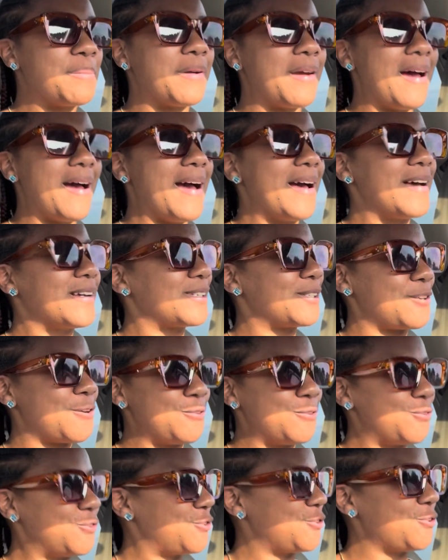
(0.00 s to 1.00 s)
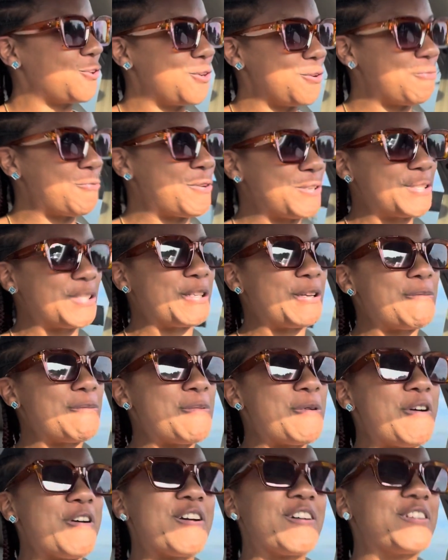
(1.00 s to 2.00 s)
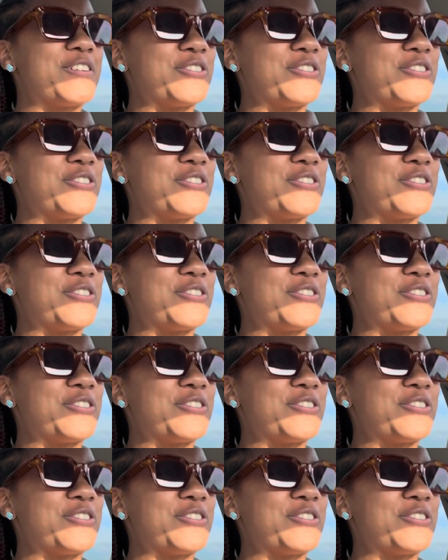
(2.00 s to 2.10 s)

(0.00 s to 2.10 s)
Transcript: but I asked her, are you sure you want to see more?